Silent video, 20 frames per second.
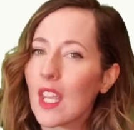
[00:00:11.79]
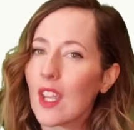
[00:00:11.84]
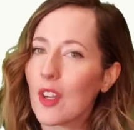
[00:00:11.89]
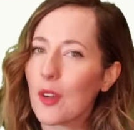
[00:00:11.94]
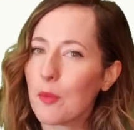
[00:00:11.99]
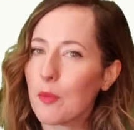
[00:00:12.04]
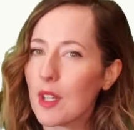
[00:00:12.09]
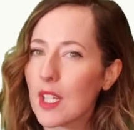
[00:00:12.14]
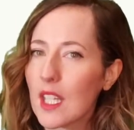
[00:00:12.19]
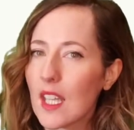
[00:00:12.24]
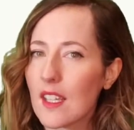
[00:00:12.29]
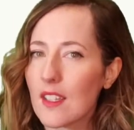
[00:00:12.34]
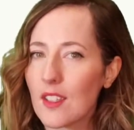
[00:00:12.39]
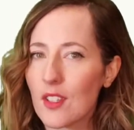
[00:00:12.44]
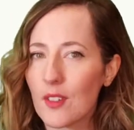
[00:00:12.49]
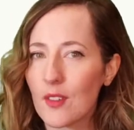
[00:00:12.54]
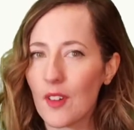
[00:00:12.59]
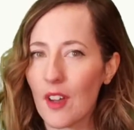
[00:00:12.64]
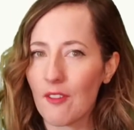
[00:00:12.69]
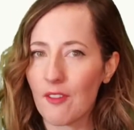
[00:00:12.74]
We're bringing
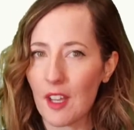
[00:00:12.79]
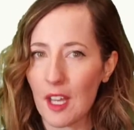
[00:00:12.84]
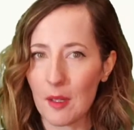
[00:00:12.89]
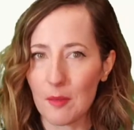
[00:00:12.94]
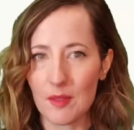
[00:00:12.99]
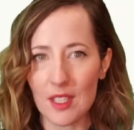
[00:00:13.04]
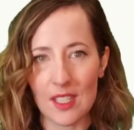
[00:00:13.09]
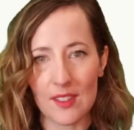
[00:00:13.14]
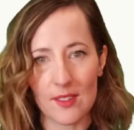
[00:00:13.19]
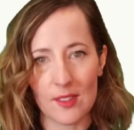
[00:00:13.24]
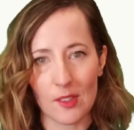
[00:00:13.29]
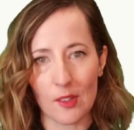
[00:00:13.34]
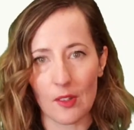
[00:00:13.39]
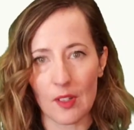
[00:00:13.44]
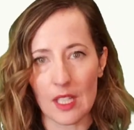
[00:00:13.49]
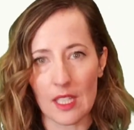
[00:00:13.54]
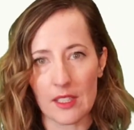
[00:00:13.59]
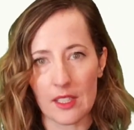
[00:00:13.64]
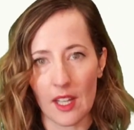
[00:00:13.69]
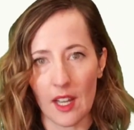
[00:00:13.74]
you a family
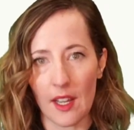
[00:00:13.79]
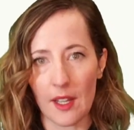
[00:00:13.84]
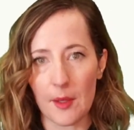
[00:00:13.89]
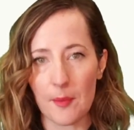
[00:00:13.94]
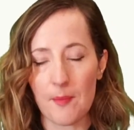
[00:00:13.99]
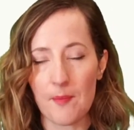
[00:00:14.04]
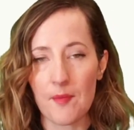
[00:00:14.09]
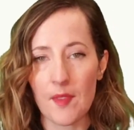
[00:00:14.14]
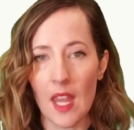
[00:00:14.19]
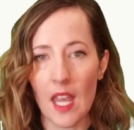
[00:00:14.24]
story time.